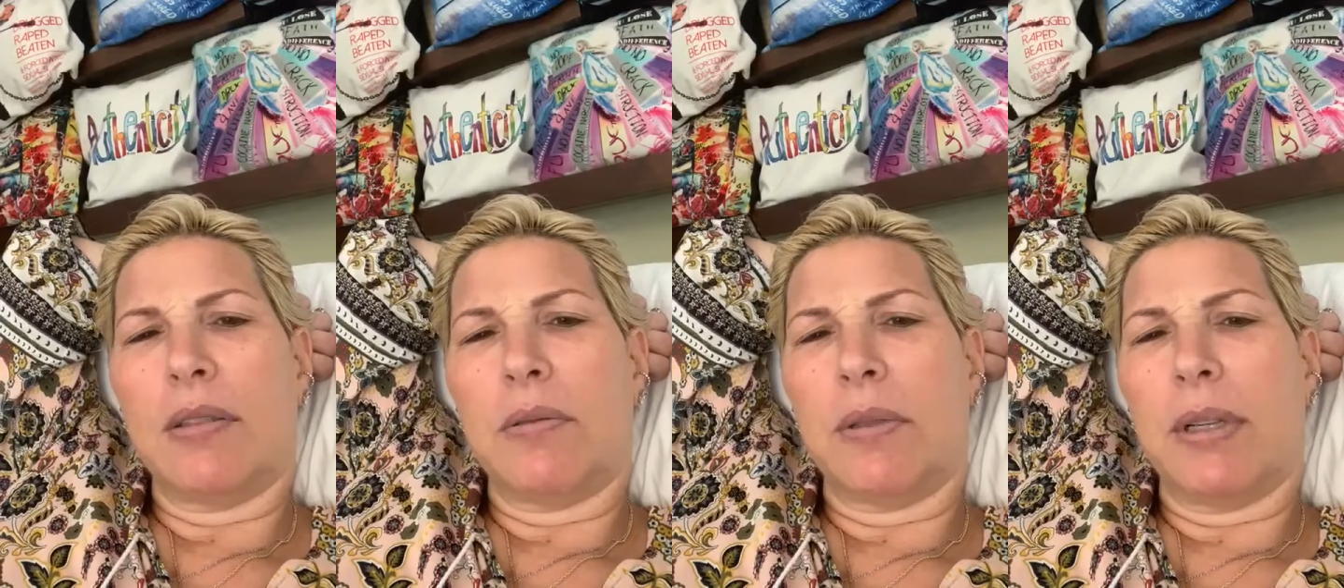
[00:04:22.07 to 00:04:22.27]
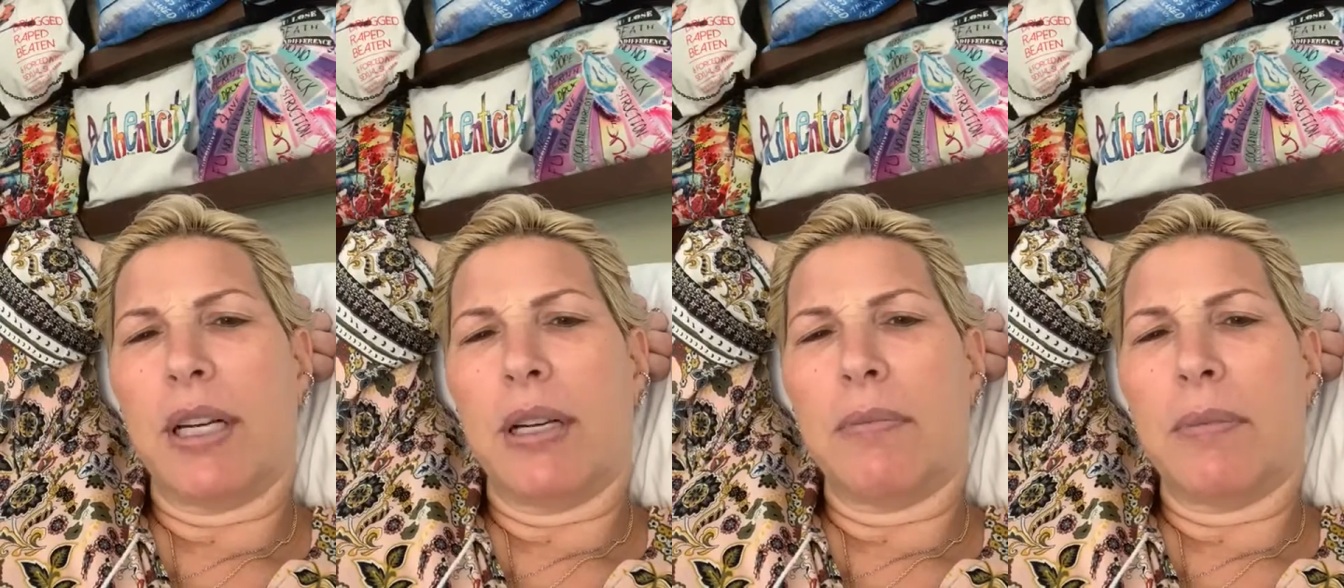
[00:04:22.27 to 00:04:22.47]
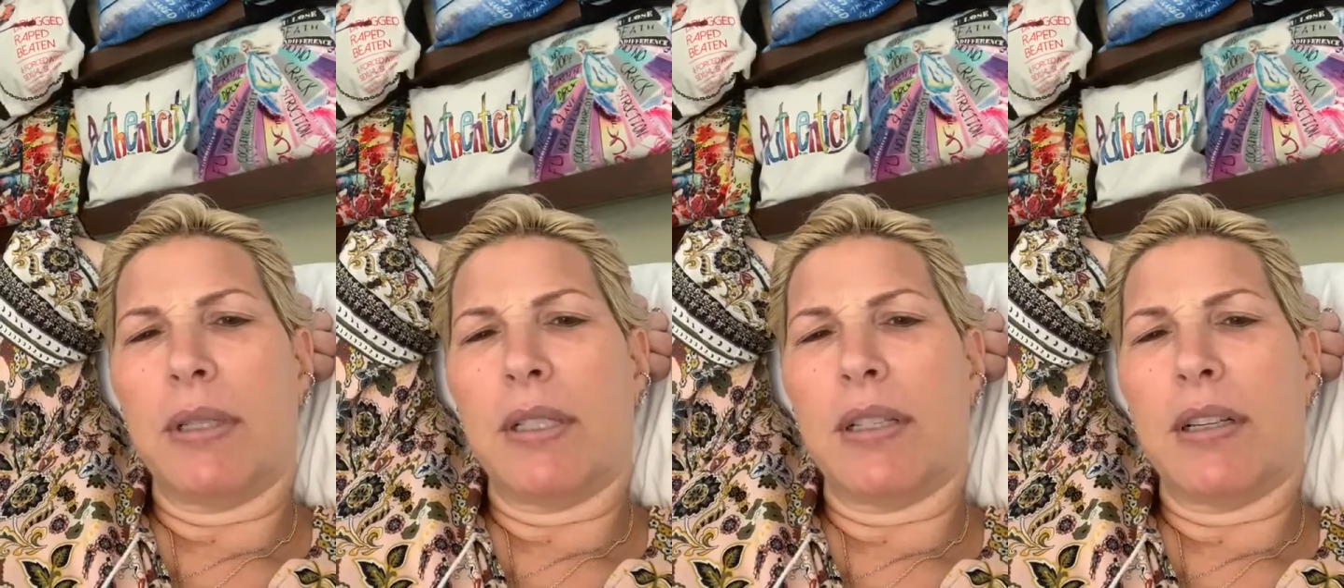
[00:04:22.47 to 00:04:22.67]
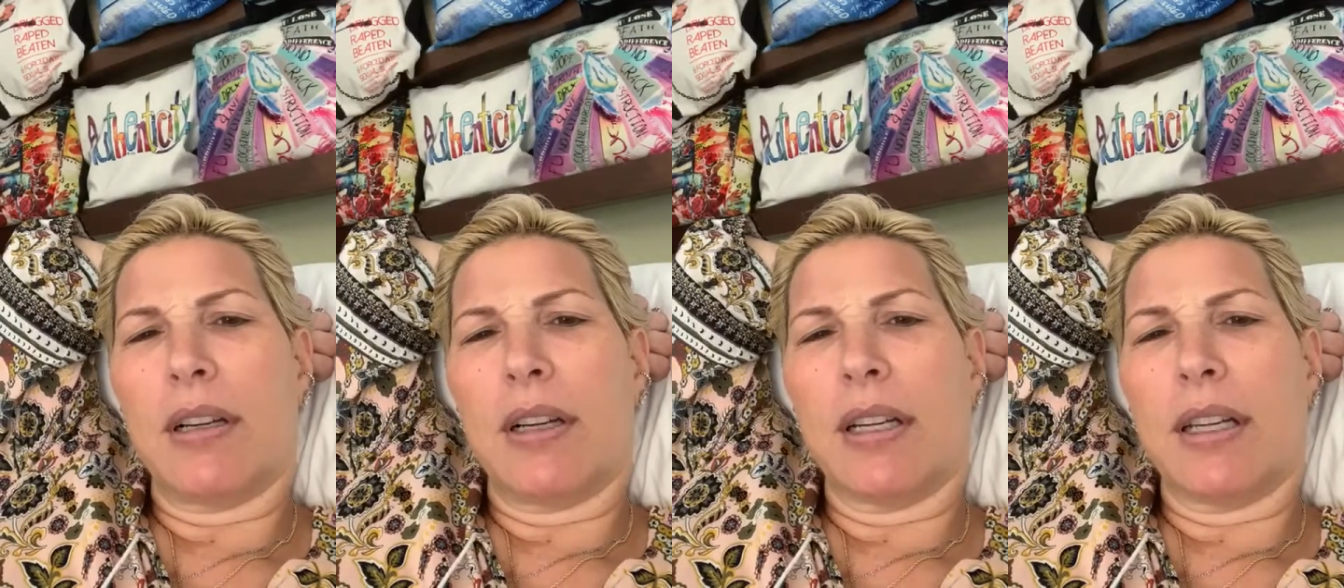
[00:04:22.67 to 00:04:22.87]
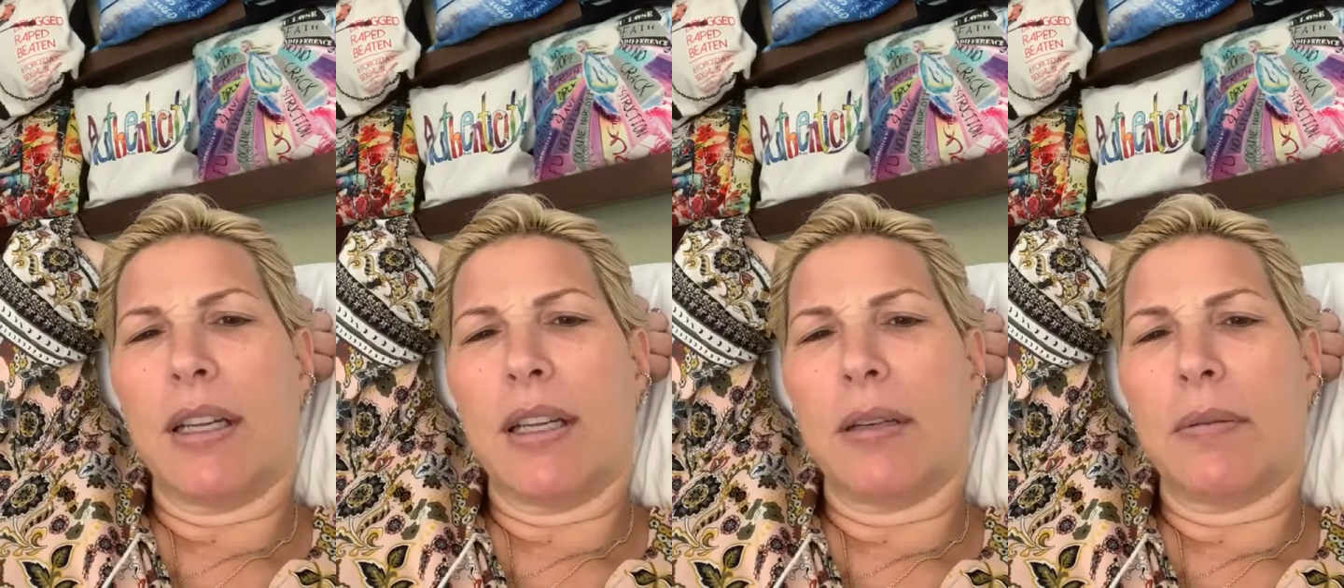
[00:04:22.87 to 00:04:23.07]
what I've been
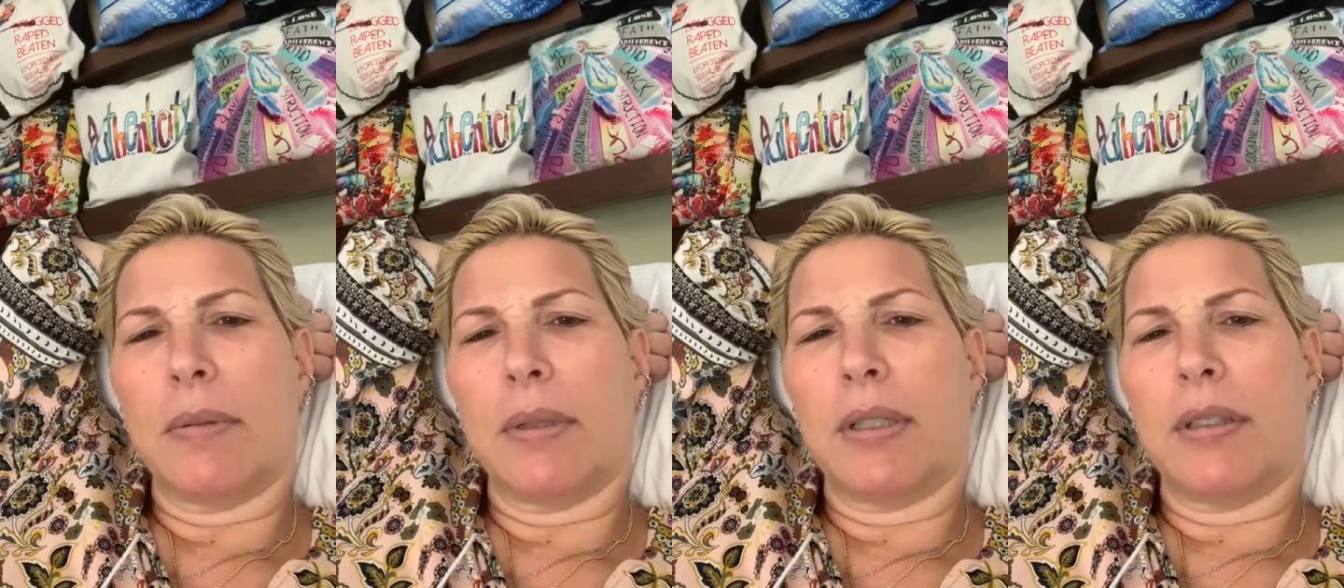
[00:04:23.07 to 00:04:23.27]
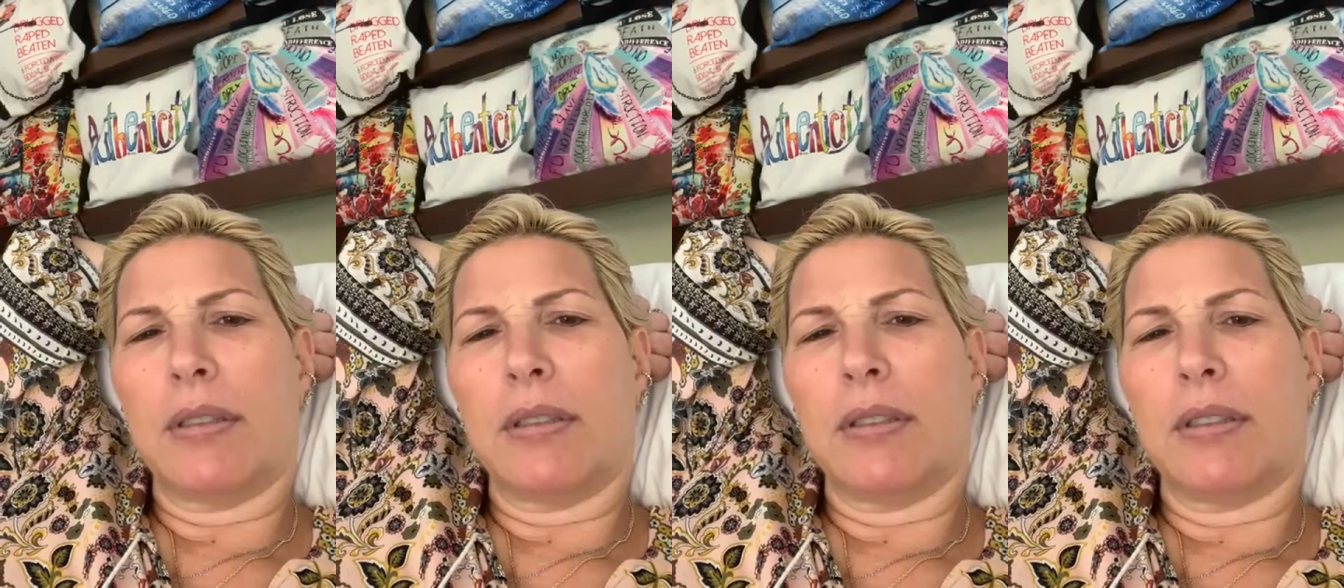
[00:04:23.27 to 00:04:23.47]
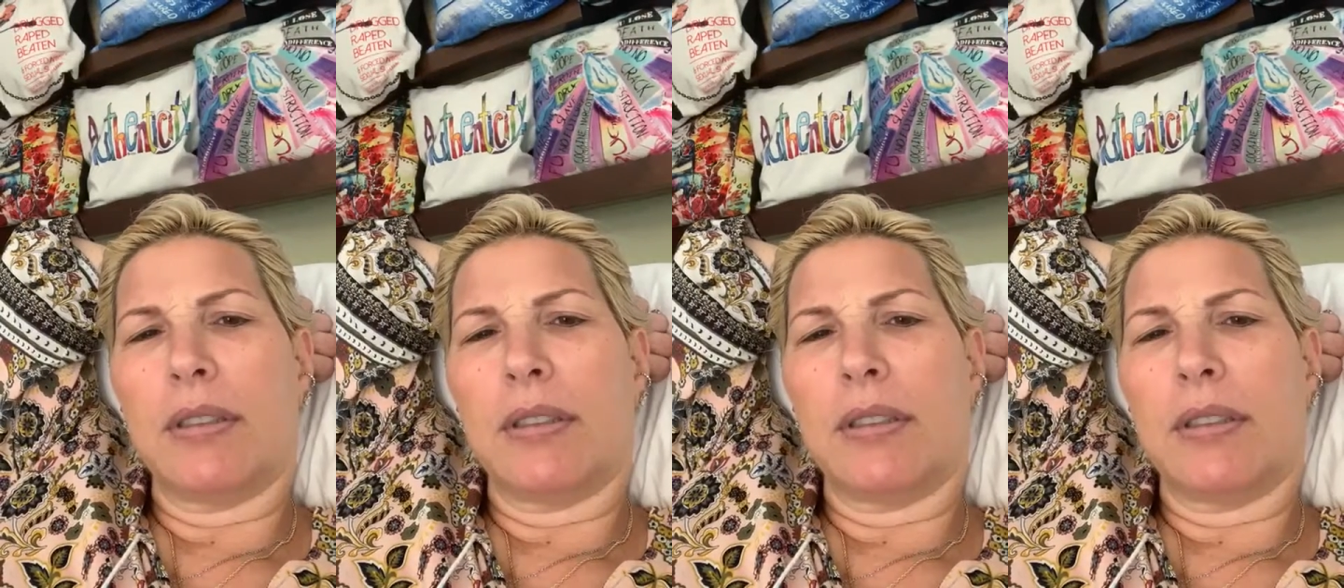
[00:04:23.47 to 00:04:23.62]
talking about.